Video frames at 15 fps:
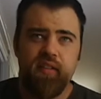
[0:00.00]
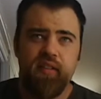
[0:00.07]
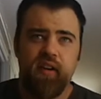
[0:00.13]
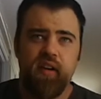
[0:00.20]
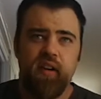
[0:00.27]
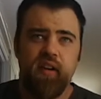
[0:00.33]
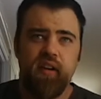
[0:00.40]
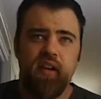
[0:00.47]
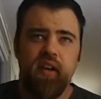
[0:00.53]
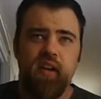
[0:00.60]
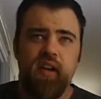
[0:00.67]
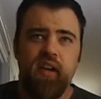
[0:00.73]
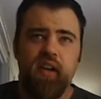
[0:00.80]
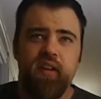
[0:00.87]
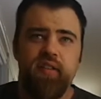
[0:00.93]
song,
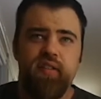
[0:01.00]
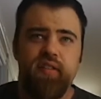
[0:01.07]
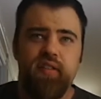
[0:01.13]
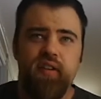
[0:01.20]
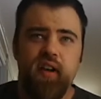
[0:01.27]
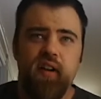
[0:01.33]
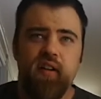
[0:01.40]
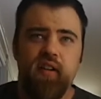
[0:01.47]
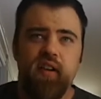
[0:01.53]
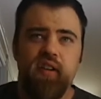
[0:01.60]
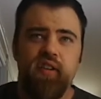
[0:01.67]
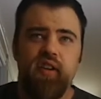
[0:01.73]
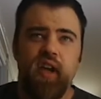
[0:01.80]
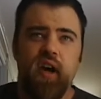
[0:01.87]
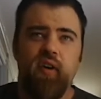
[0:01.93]
Still
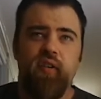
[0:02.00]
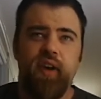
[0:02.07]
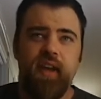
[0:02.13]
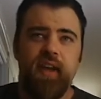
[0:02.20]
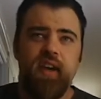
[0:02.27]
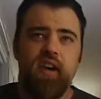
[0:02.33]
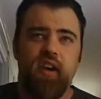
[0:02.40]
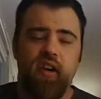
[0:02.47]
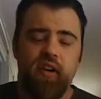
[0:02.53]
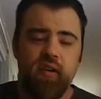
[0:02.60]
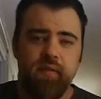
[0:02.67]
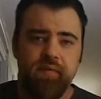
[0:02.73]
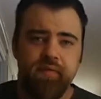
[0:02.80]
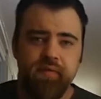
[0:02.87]
No Air,